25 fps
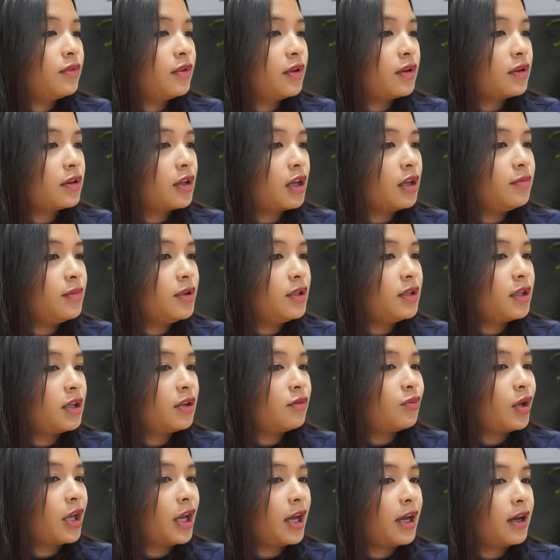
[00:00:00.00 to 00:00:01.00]
assignment
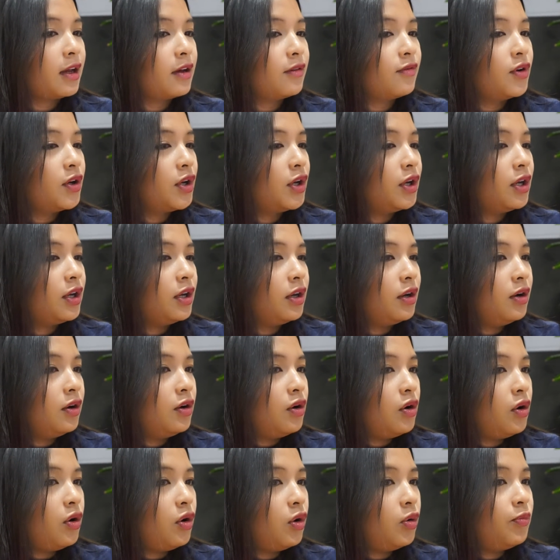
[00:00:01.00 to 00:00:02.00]
that we have.
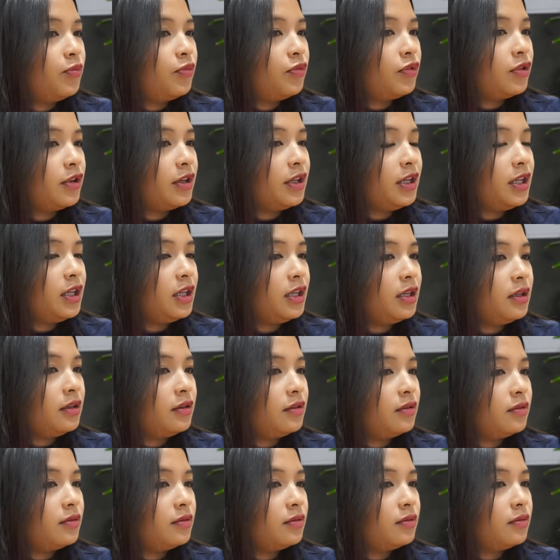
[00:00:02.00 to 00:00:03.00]

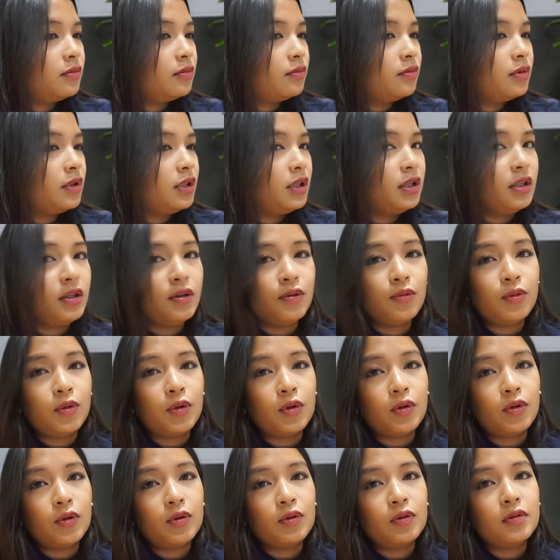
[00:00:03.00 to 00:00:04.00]
Hopefully we
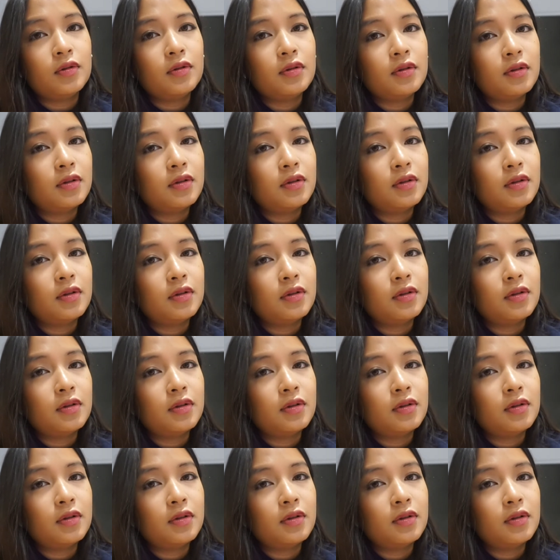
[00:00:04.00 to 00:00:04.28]
will